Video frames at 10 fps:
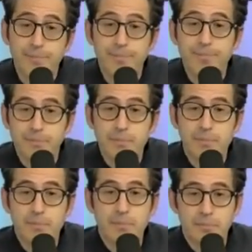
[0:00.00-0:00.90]

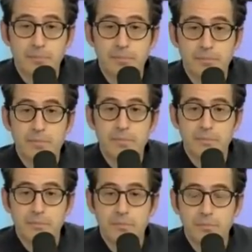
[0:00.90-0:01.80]

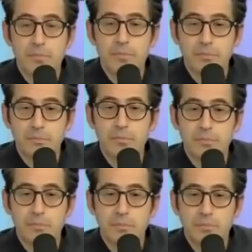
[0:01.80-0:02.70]

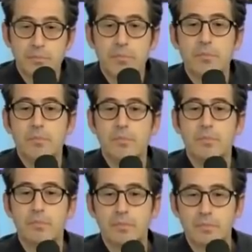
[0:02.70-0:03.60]

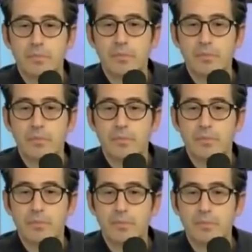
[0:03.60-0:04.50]

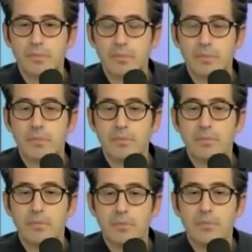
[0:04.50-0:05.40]

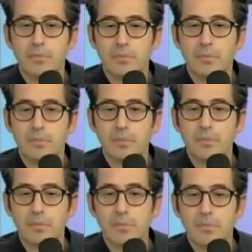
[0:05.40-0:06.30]

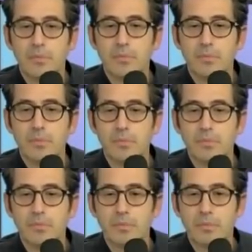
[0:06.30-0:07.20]

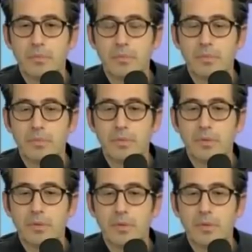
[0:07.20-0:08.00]
This person isn't speaking.